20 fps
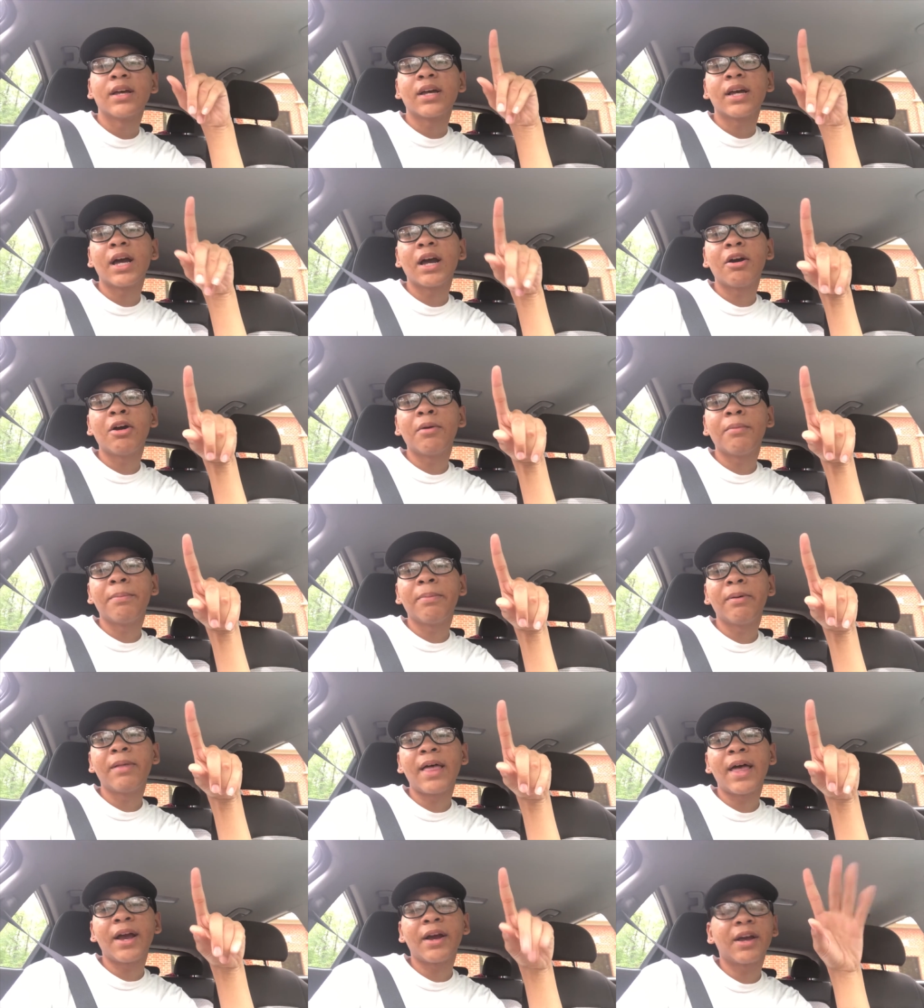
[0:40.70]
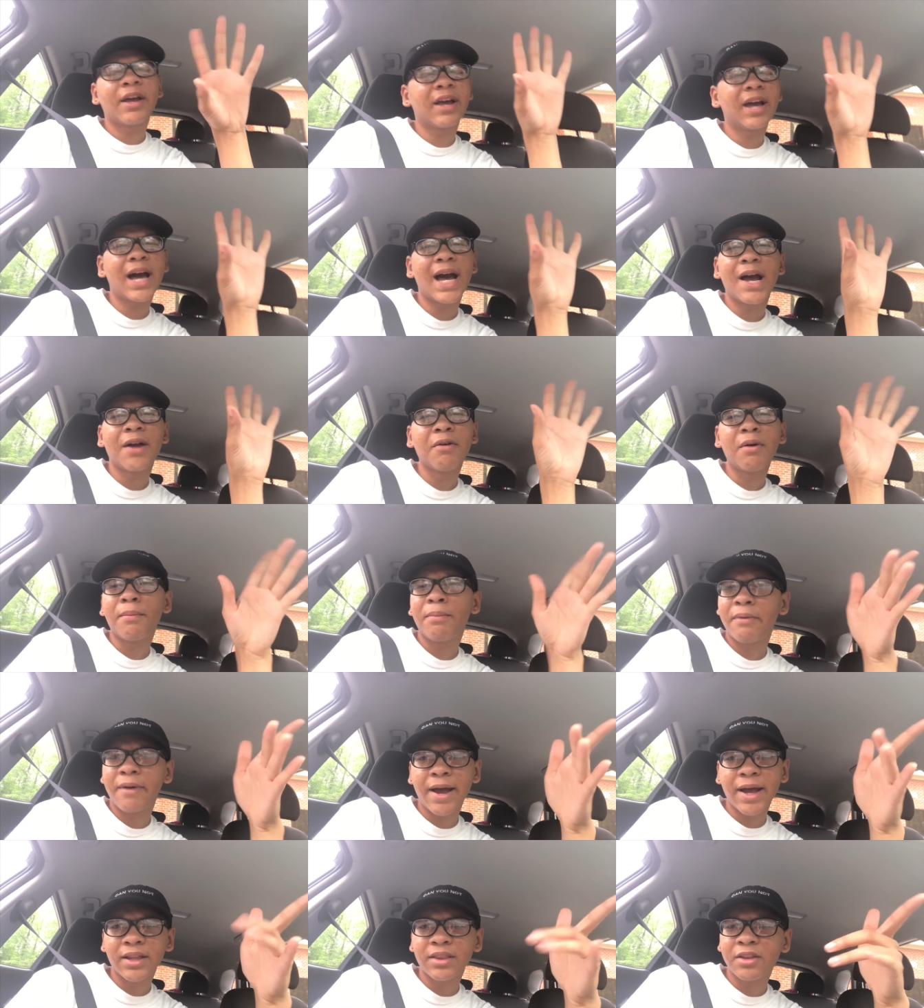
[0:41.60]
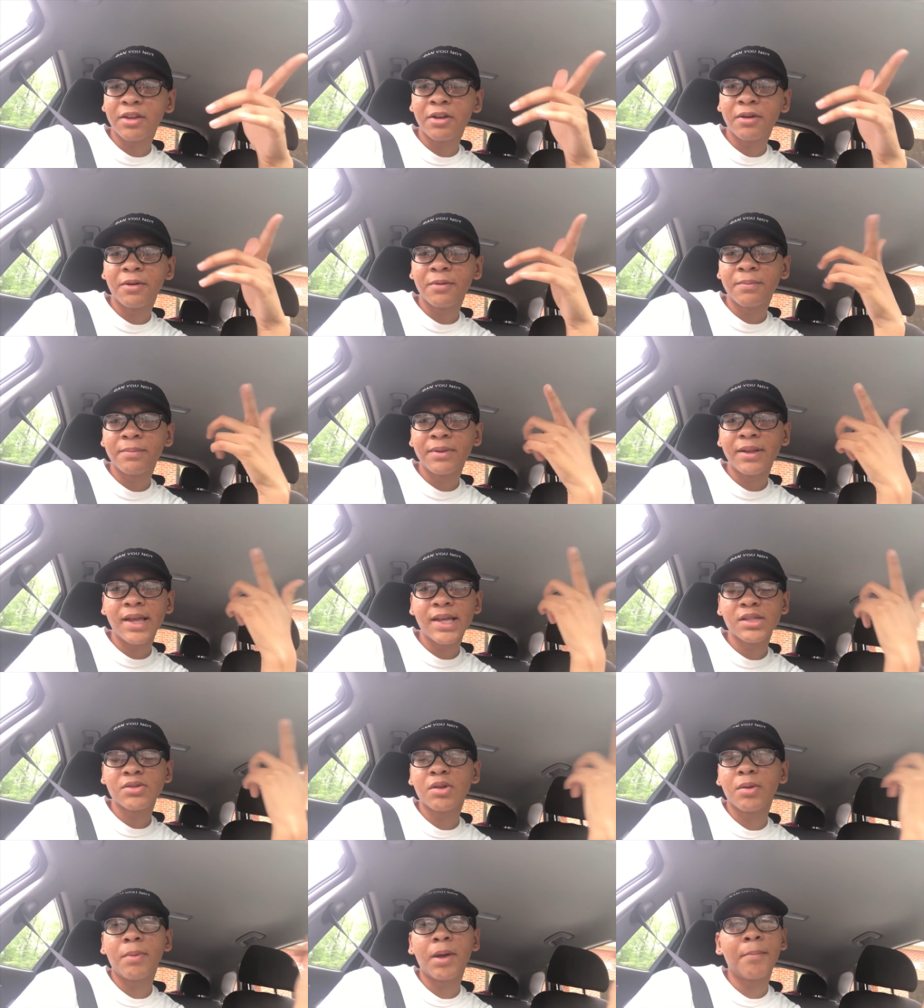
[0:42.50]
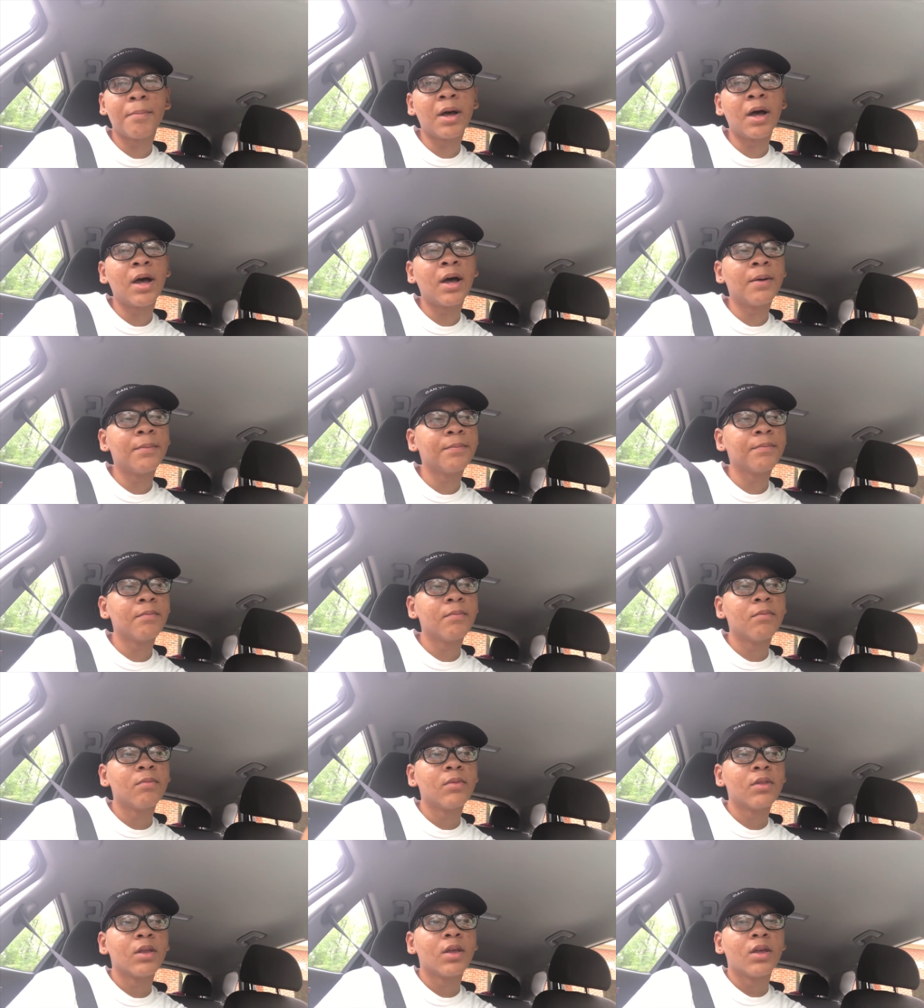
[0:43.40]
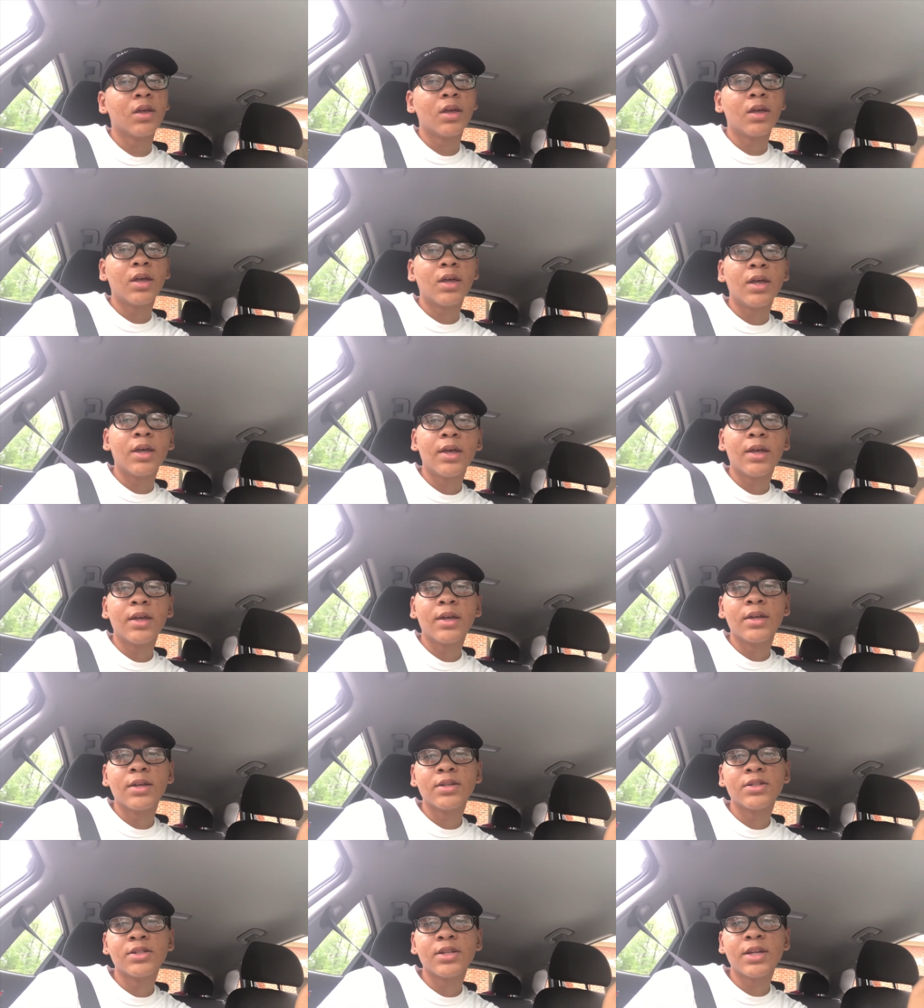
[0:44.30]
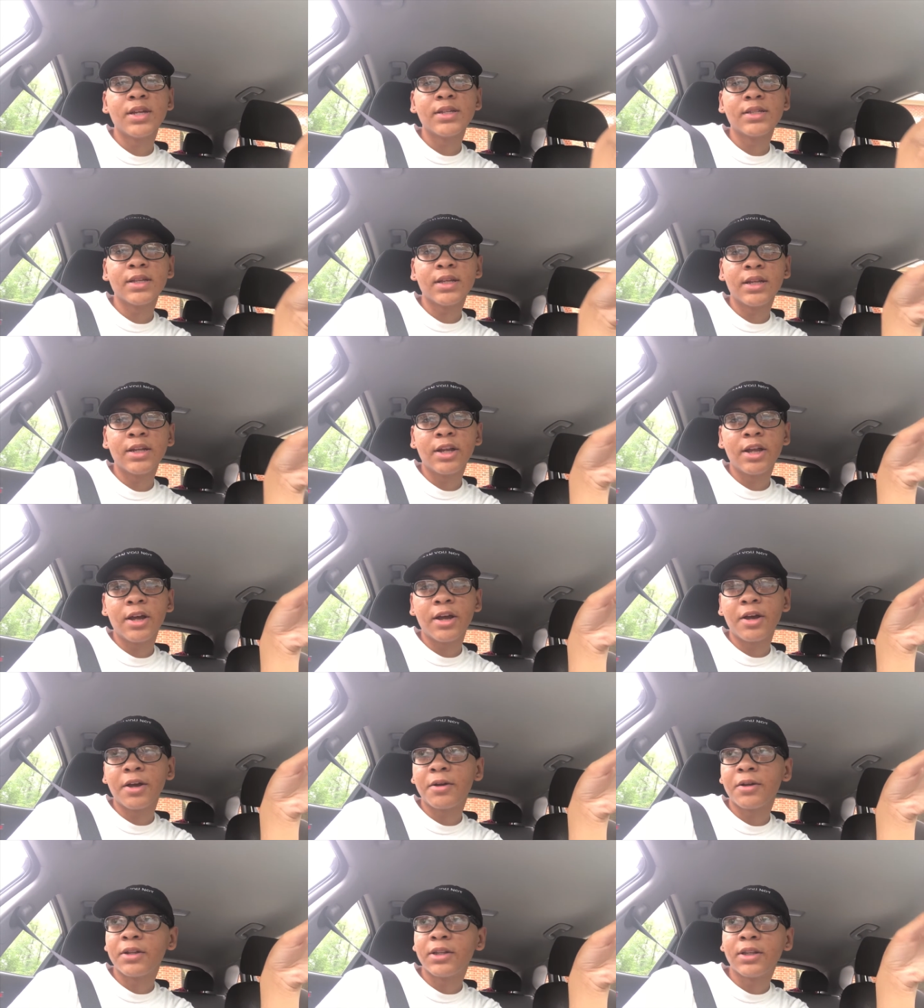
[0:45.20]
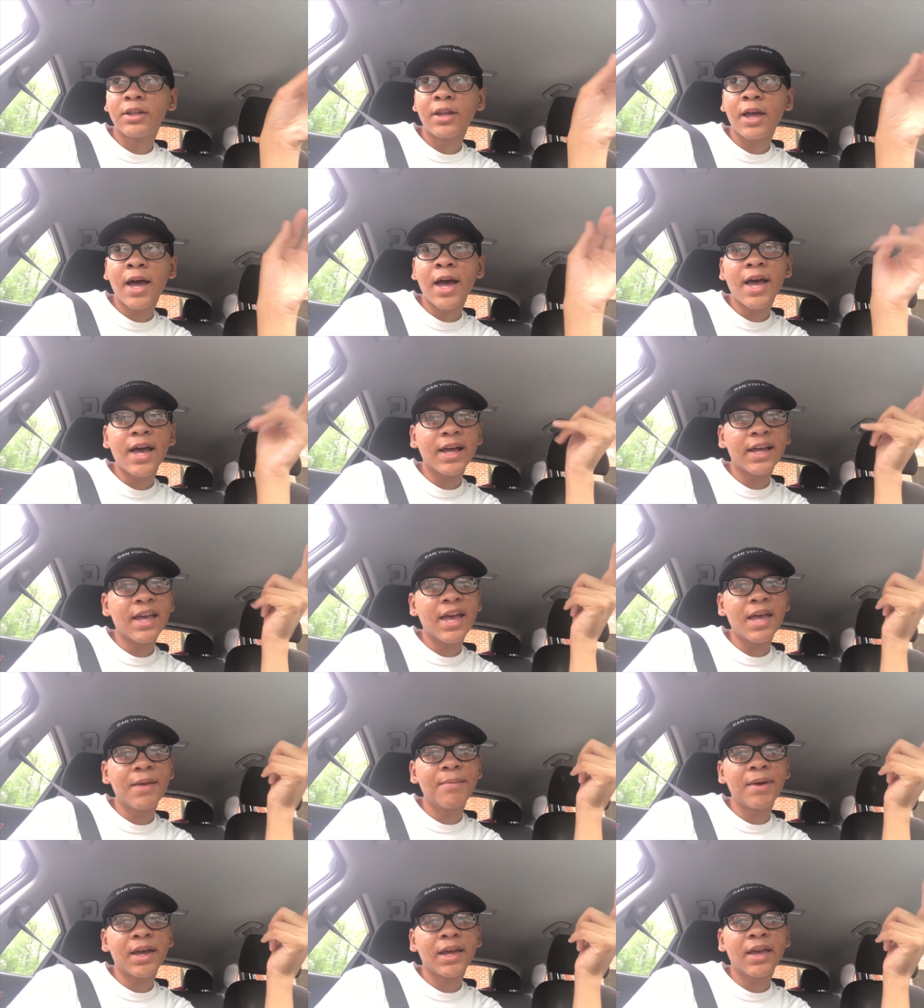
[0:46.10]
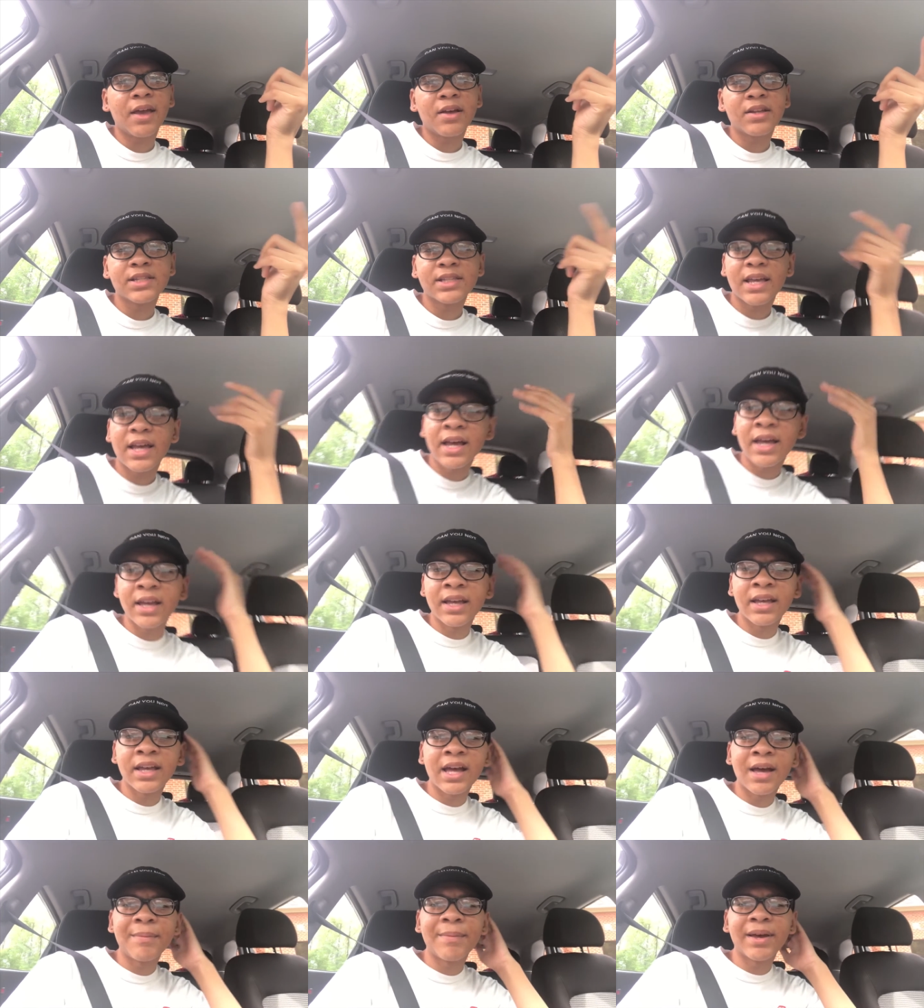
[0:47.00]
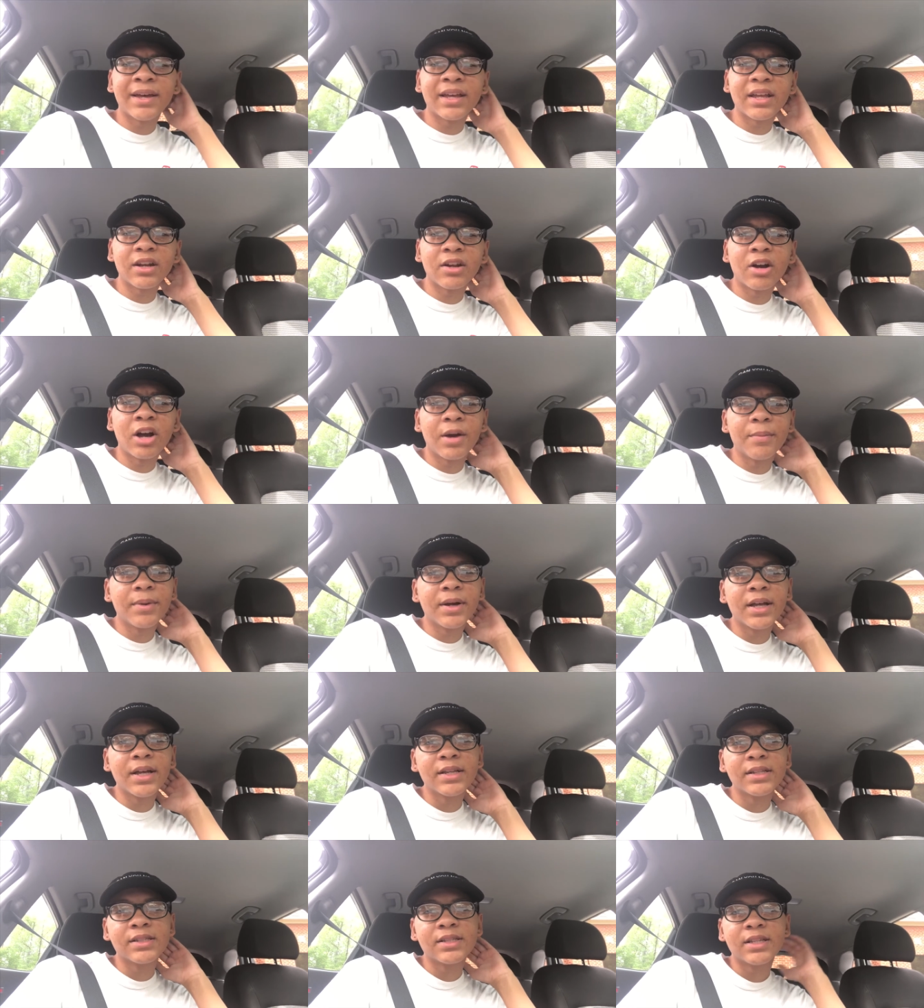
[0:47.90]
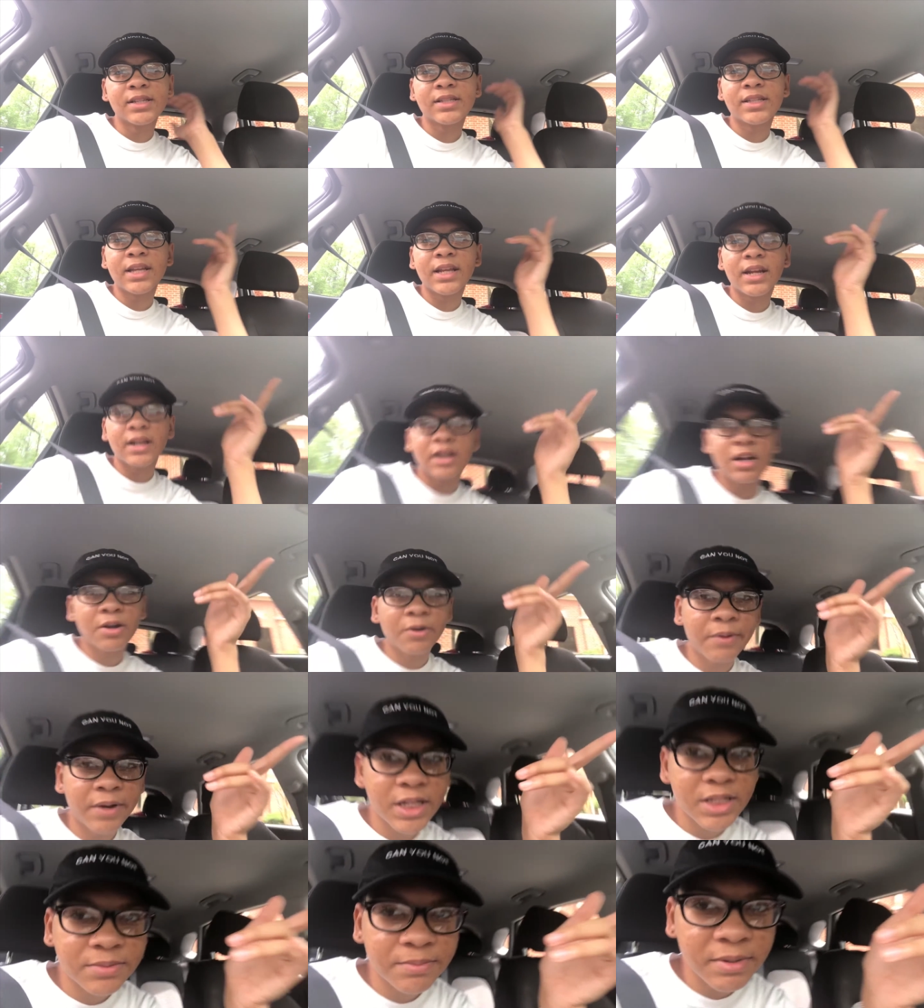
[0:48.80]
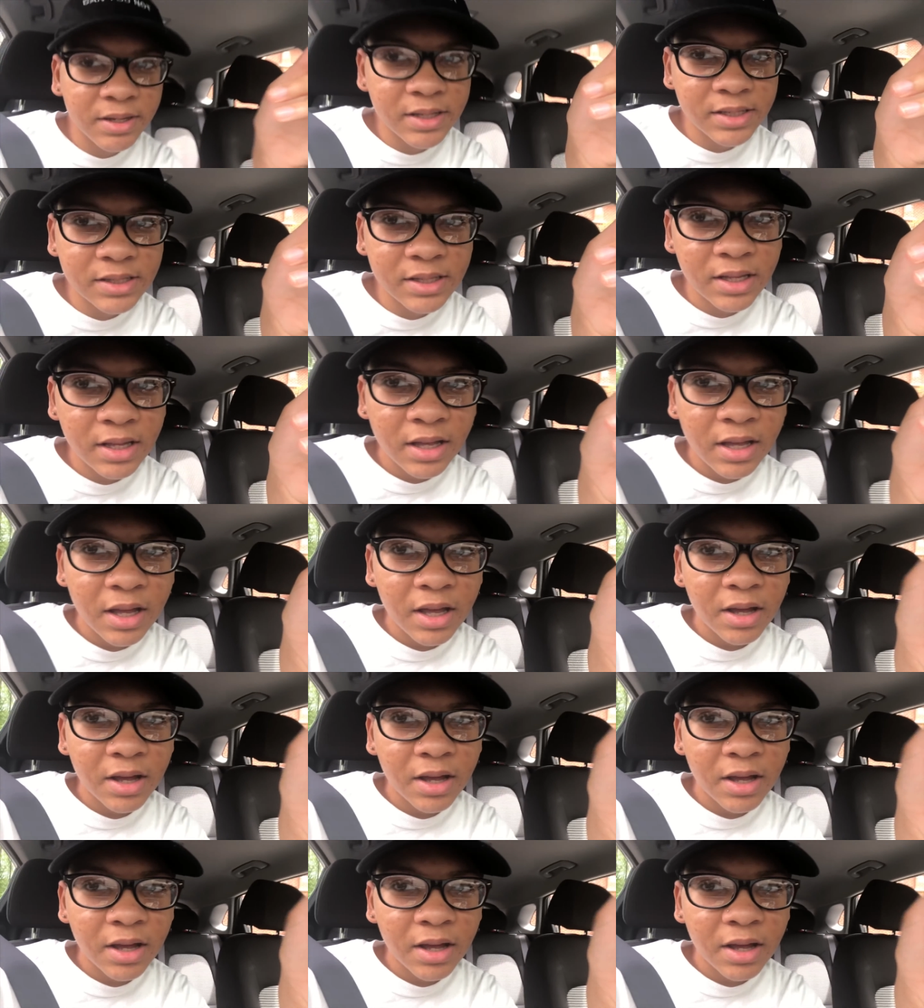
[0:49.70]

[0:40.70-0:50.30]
chiropractor place with my mom, and she's in there. I had came back outside and got back in the car because the seating arrangements